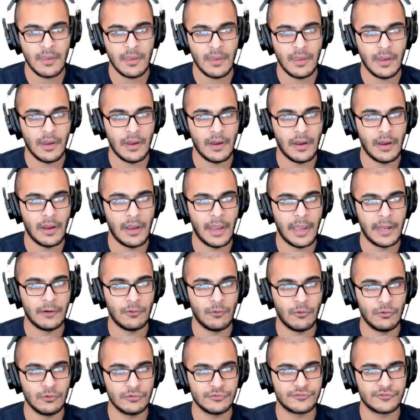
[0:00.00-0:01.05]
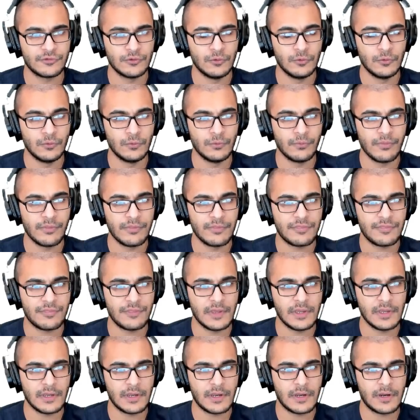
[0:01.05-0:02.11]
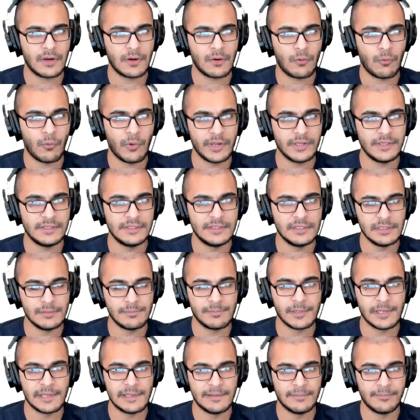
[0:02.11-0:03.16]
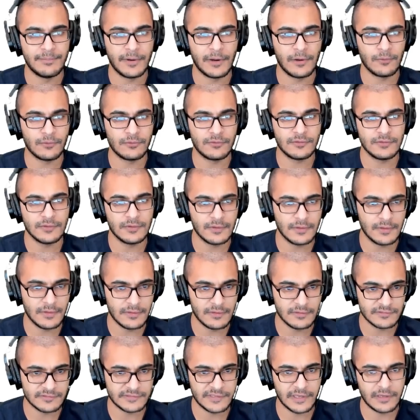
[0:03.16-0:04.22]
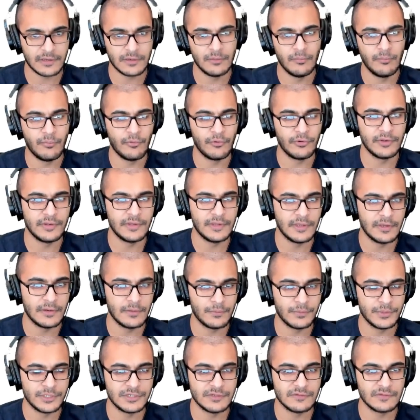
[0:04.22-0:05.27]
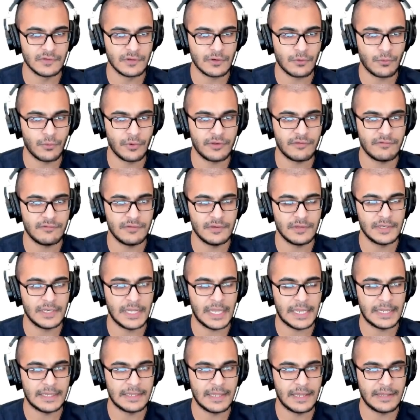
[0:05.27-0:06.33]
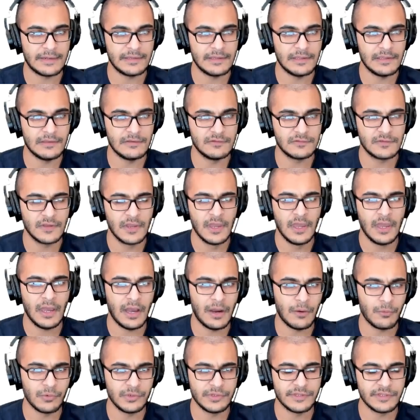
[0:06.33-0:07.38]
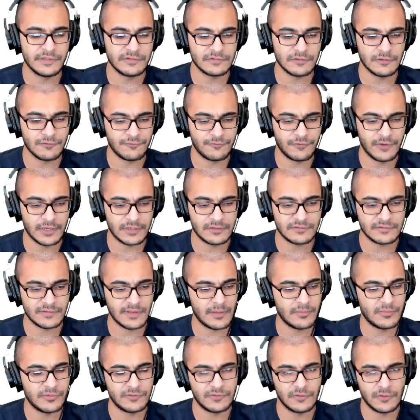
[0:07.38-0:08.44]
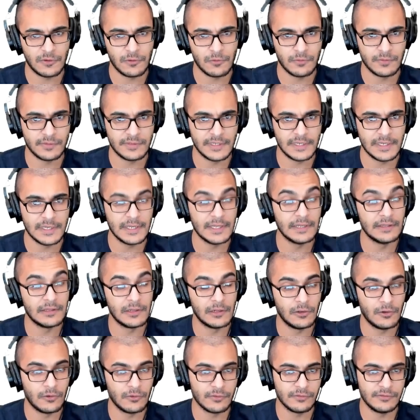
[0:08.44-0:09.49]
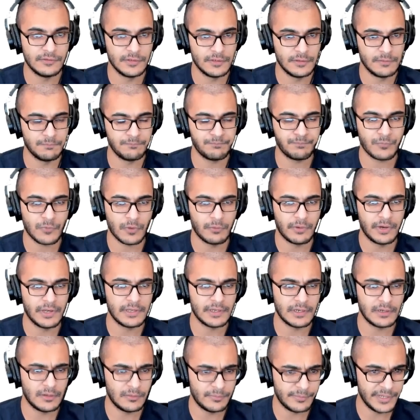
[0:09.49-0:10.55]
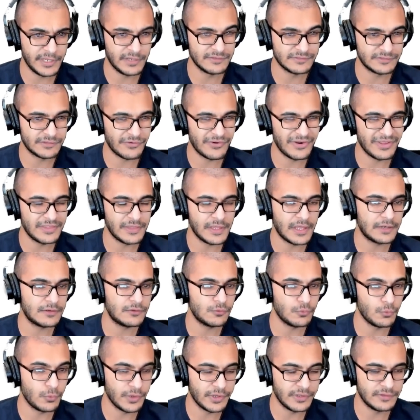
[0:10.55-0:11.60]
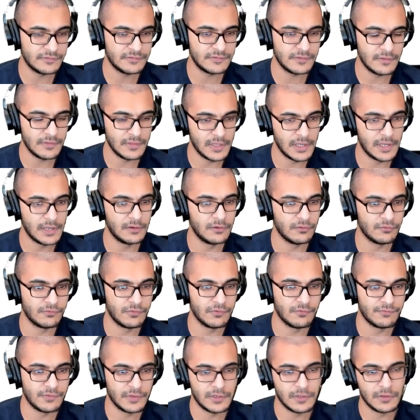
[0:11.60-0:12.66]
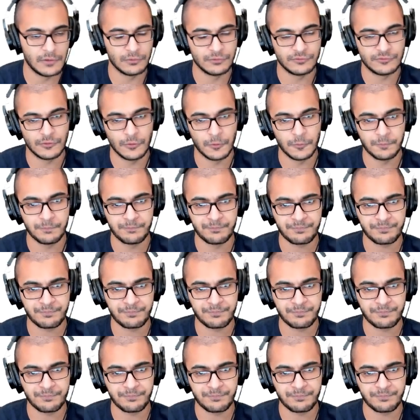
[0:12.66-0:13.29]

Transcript: and also think quite deeply about the second point here, which is a question, and that is, how will this affect cybersecurity in the long term? All right, and I'll be answering that towards the end of the video. So